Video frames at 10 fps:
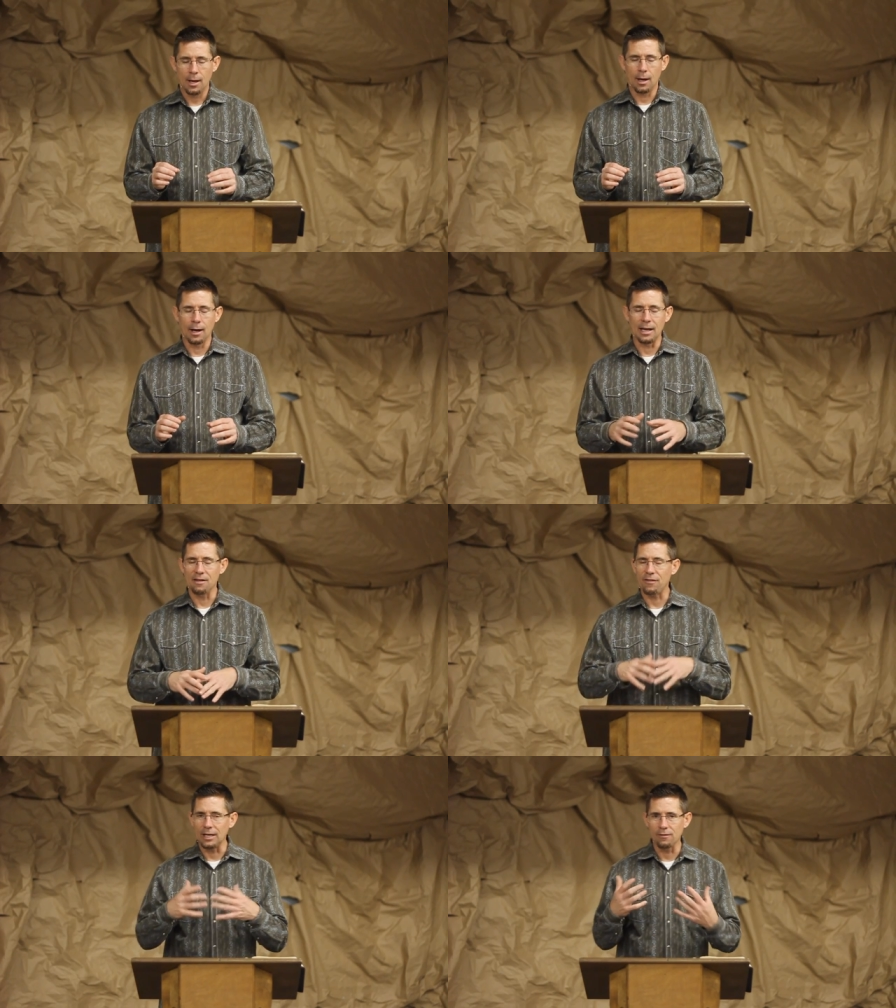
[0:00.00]
And
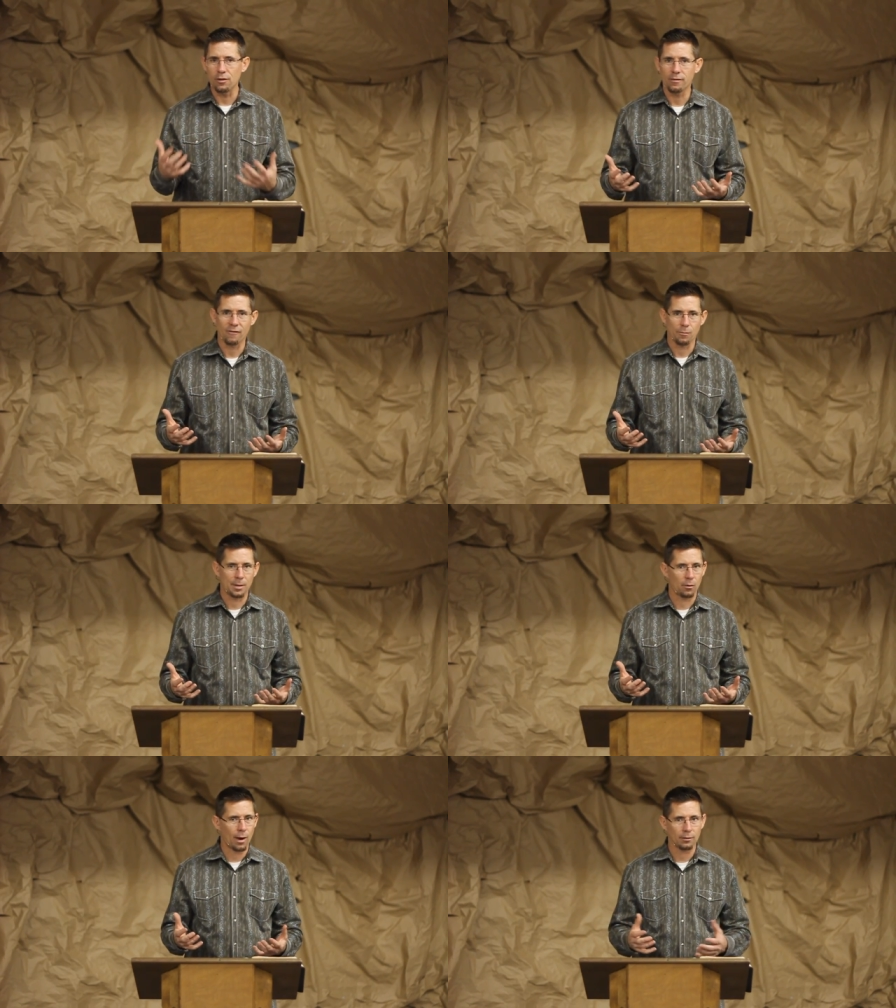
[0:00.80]
if any of you have ever
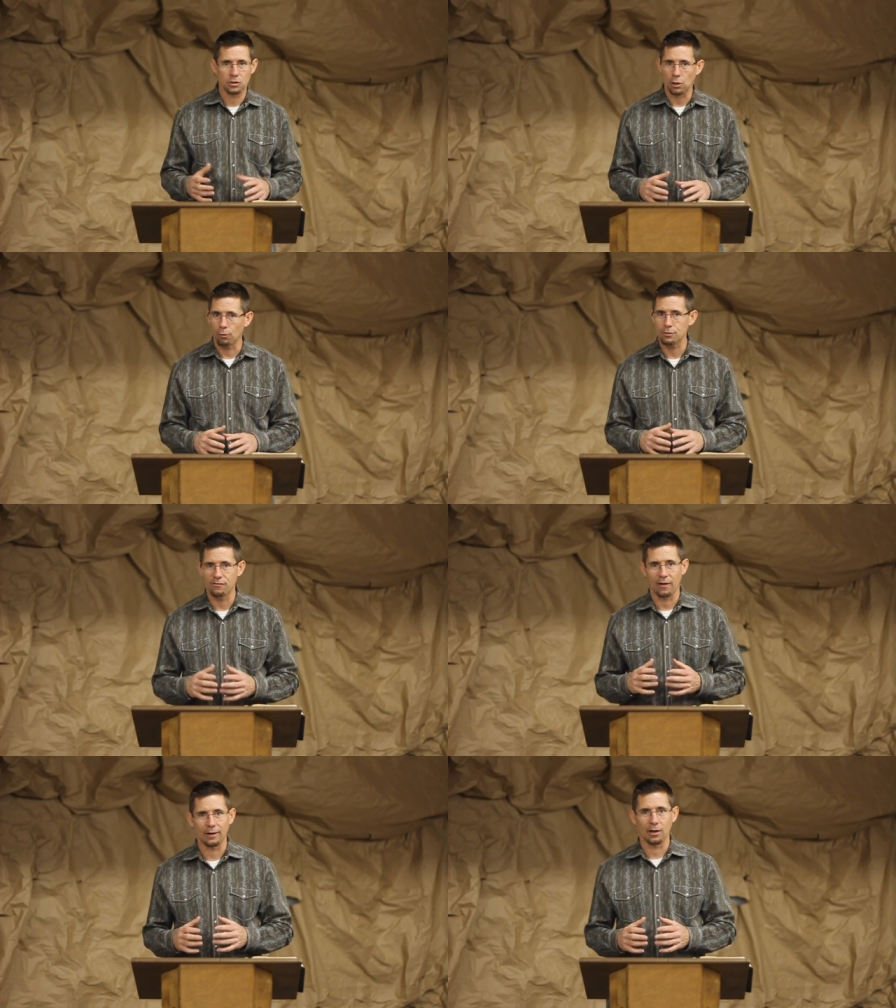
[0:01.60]
been around church
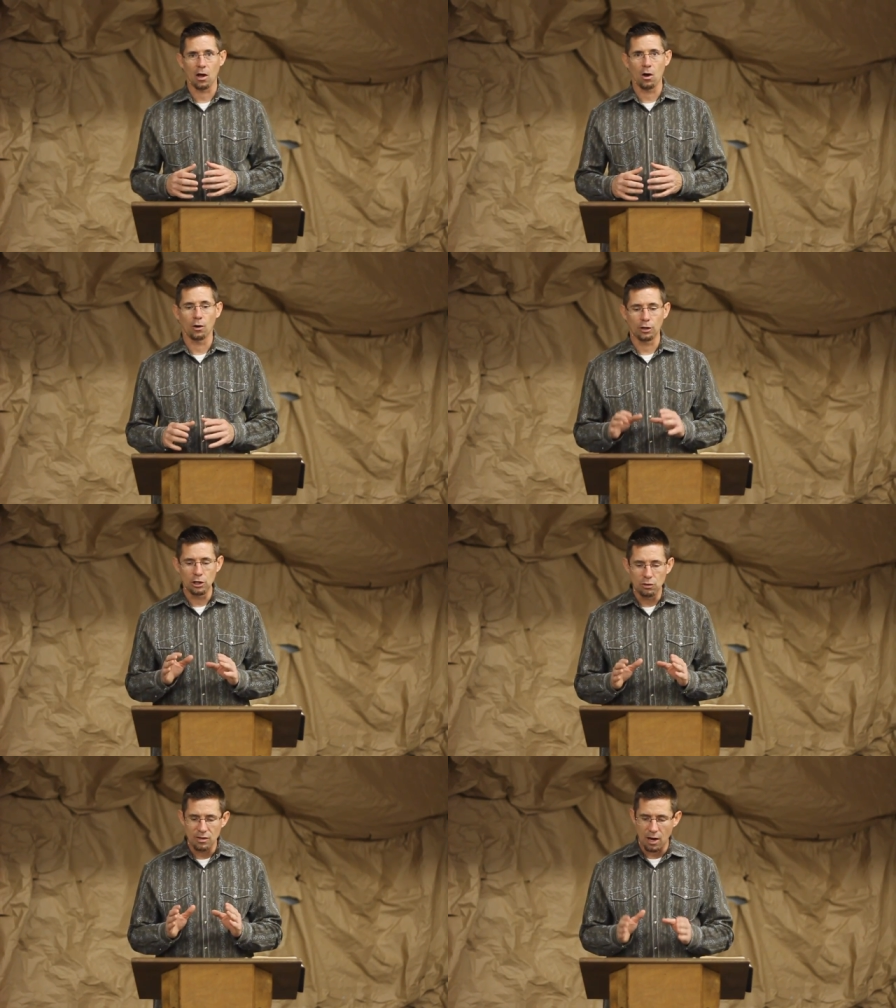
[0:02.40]
very long,
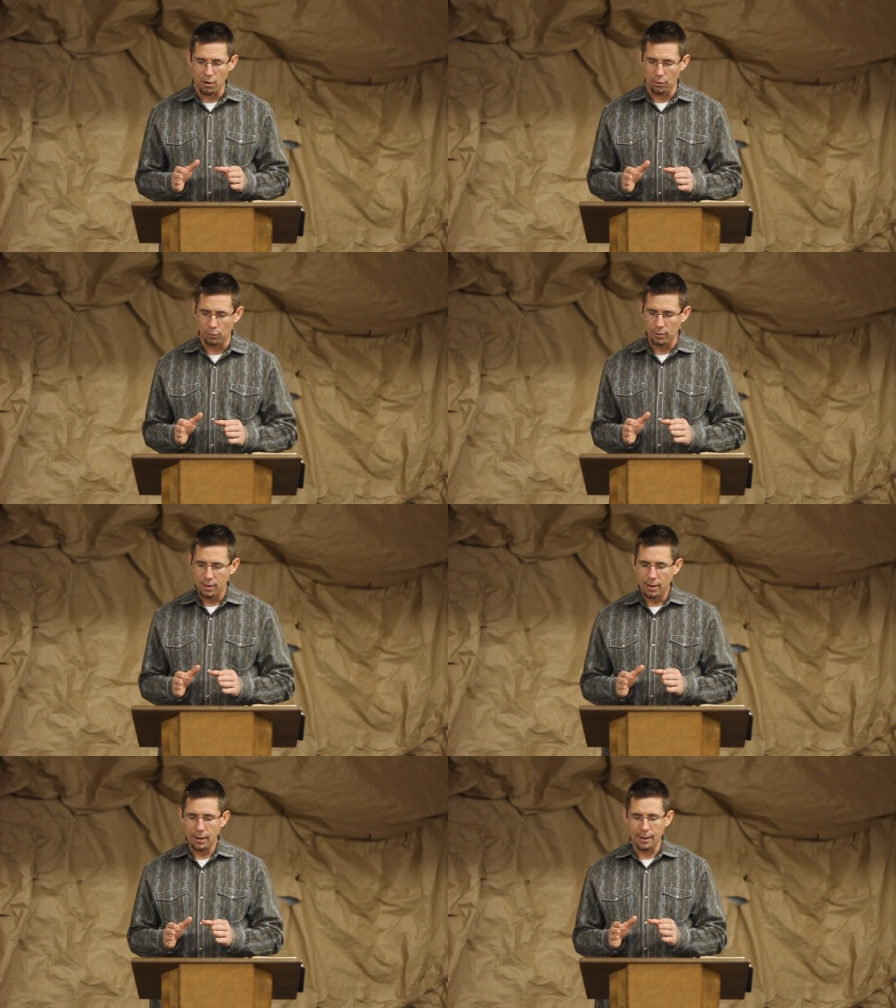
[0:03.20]
you know
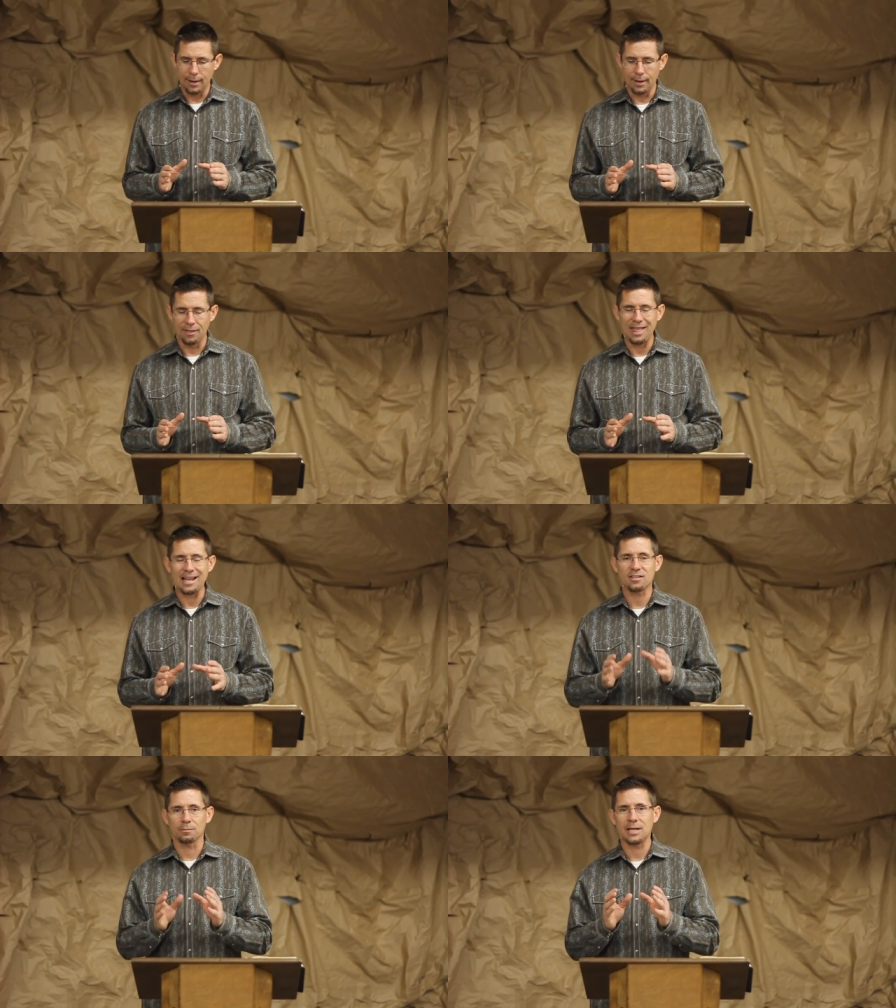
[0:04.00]

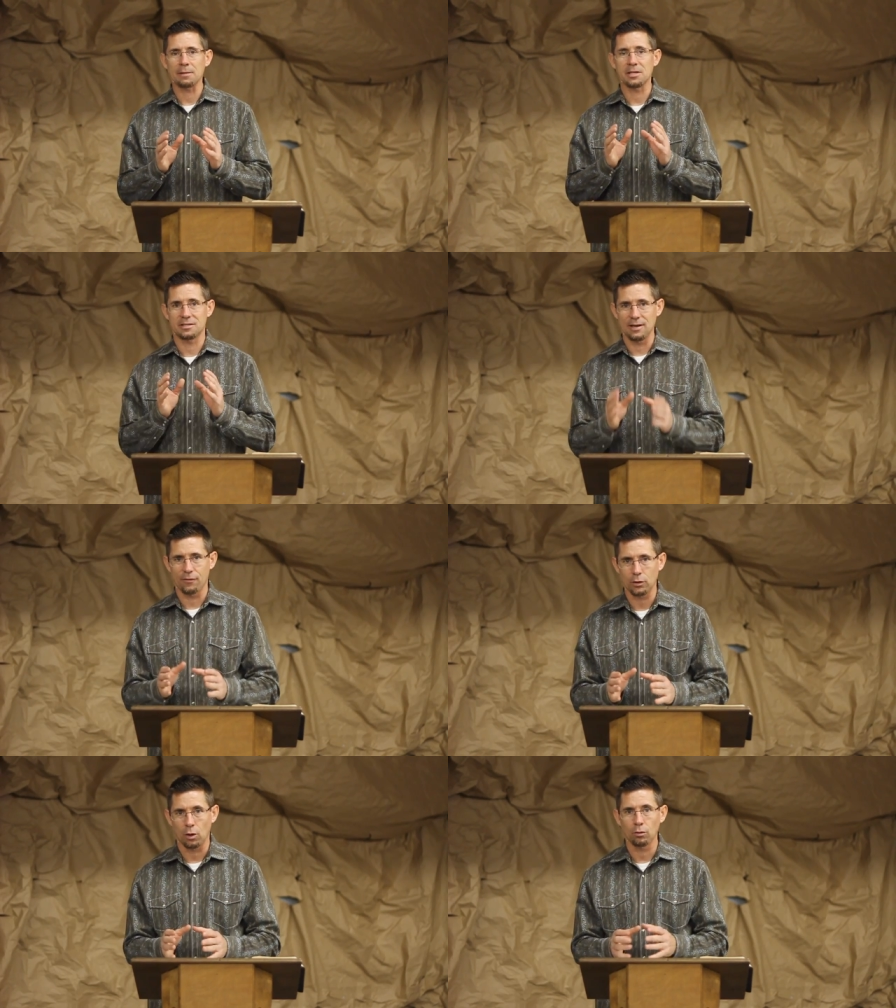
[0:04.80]
that sometimes it's
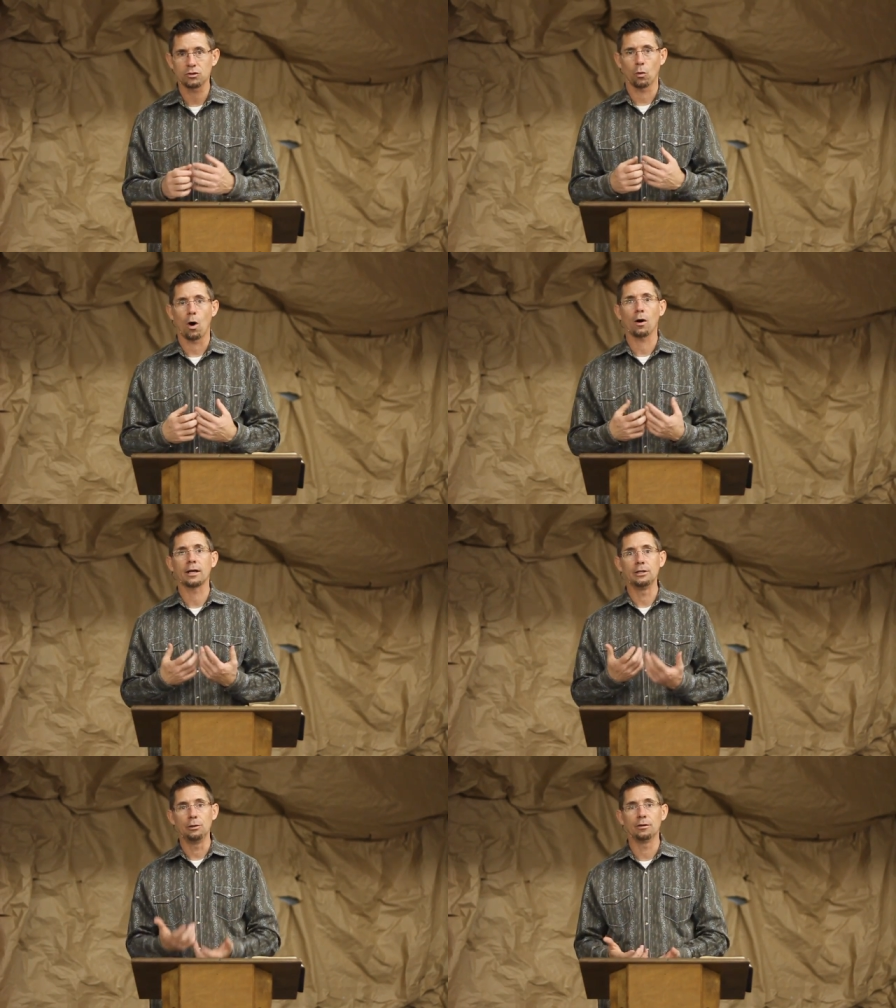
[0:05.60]
difficult to
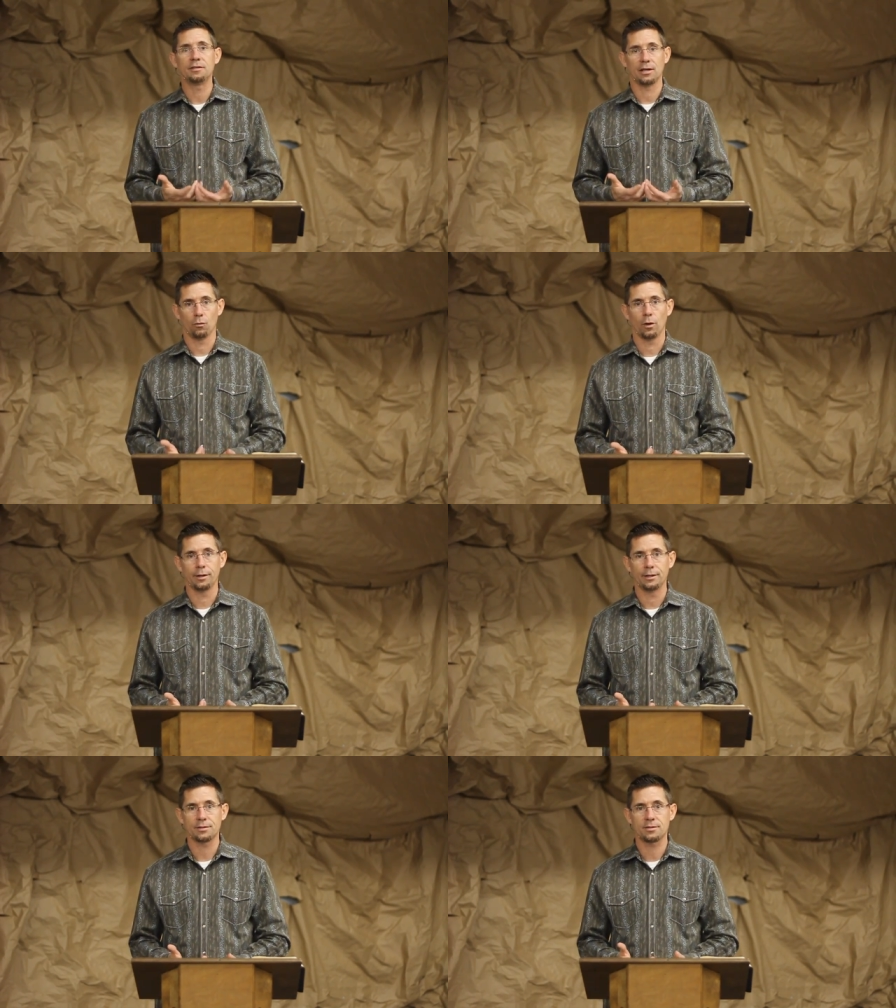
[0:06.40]
walk in unity and
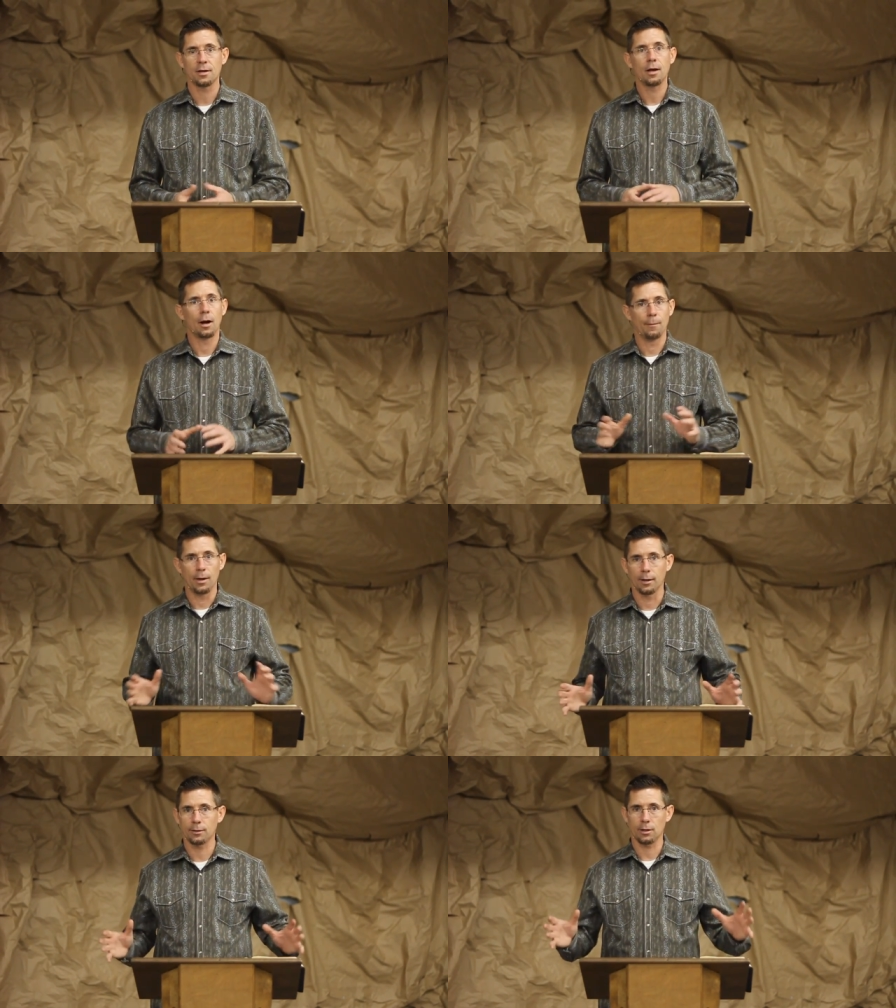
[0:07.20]
oneness
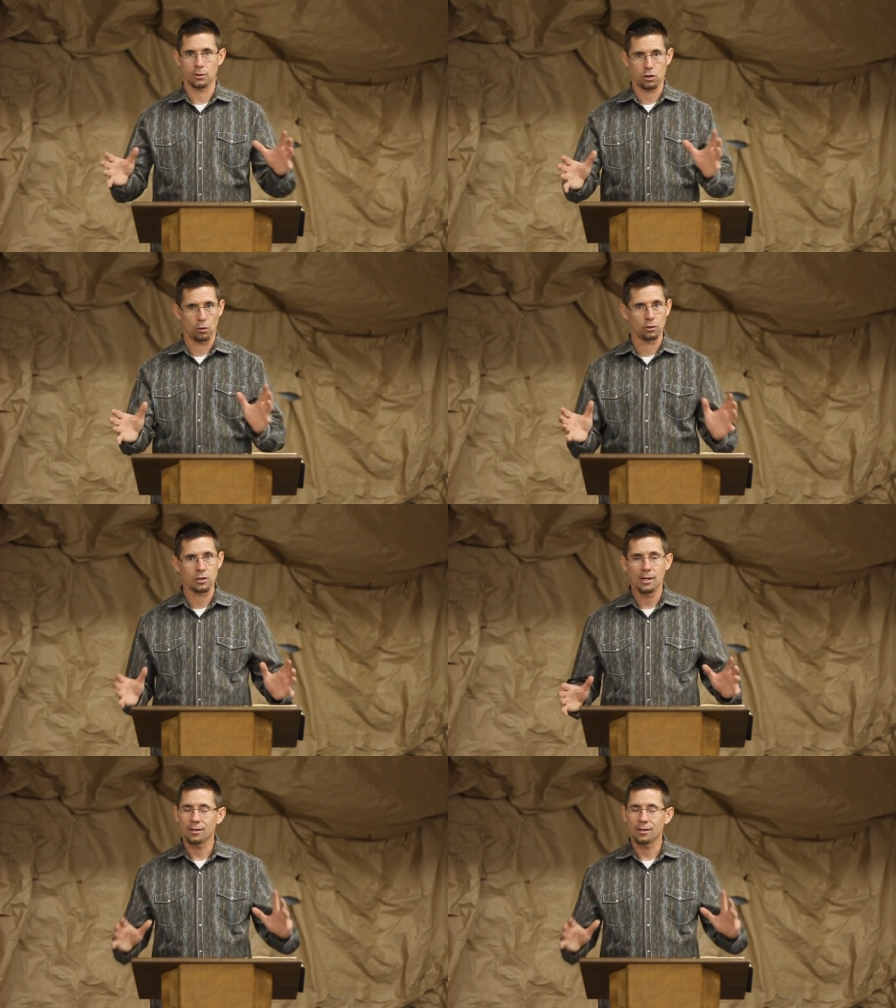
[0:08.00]
among a church.